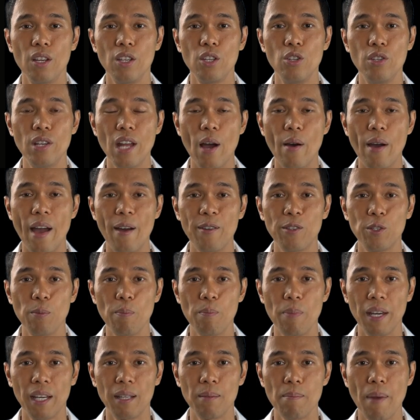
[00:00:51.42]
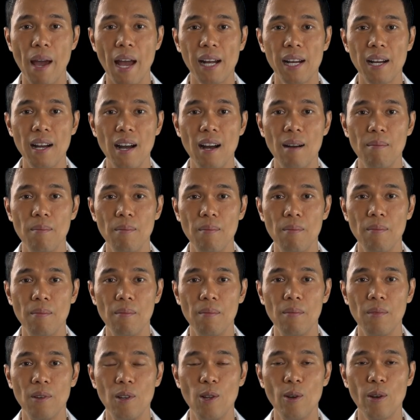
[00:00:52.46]
you now have to pick it back up,
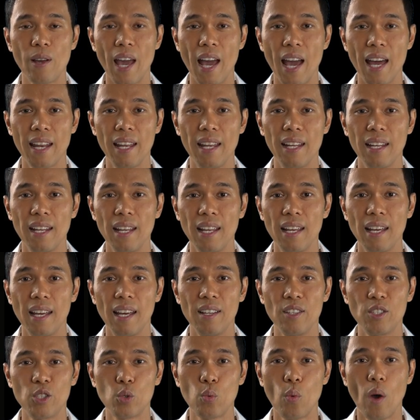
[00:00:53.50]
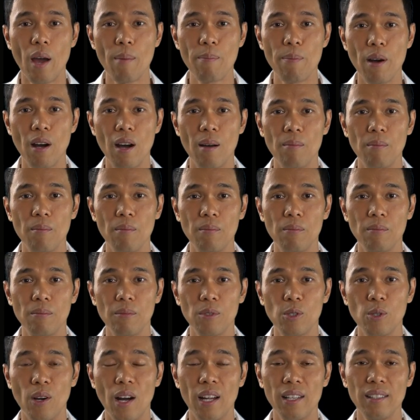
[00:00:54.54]
look at it, and swipe up
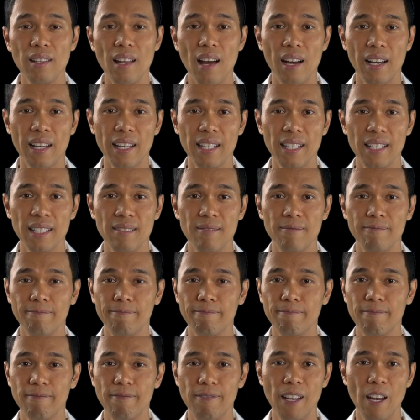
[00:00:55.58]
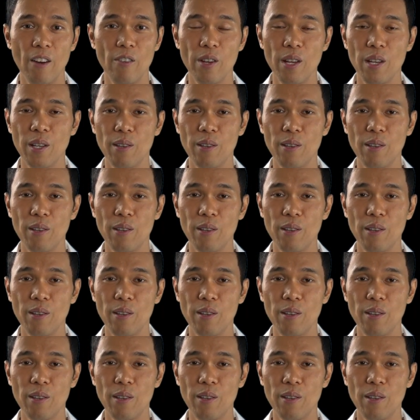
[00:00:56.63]
to unlock it. Very